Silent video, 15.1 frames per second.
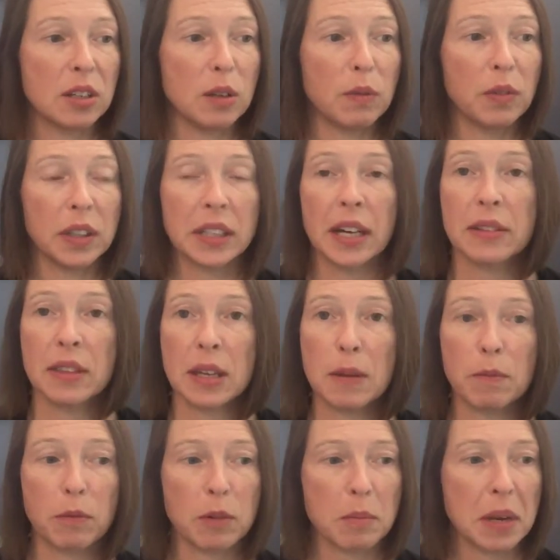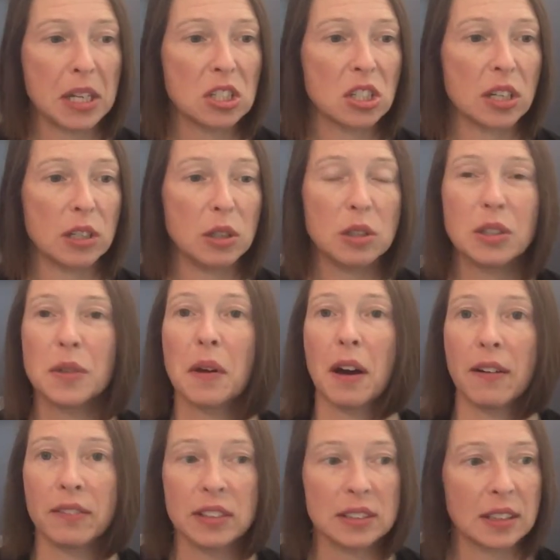You fill out the information. You do
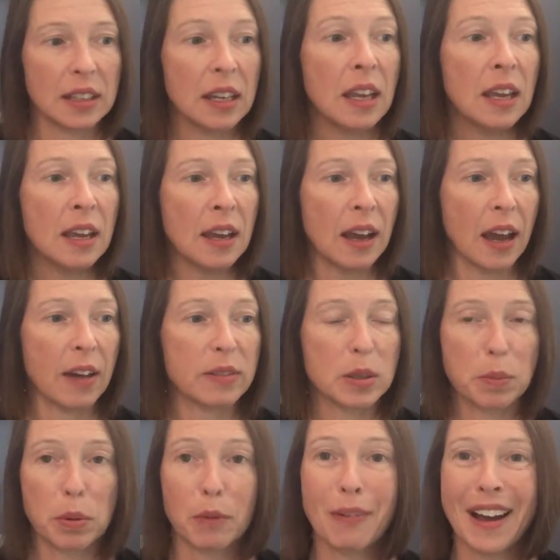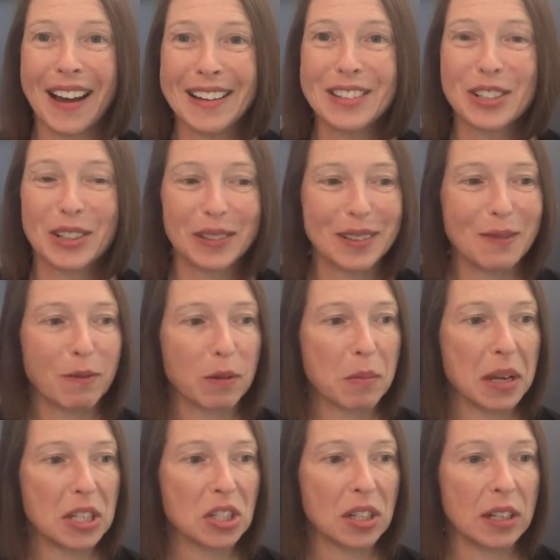obviously have to provide certain
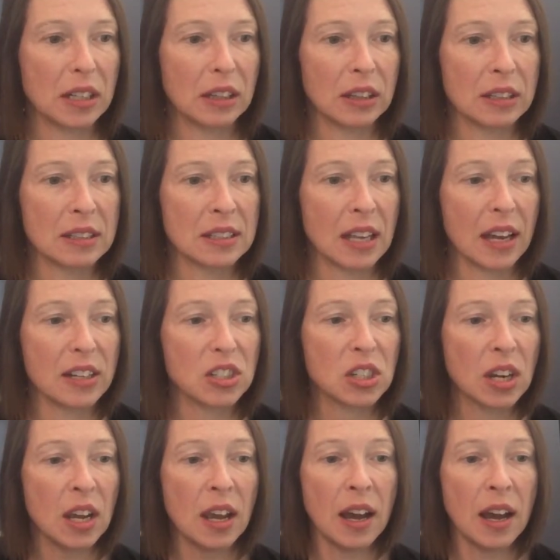information and such.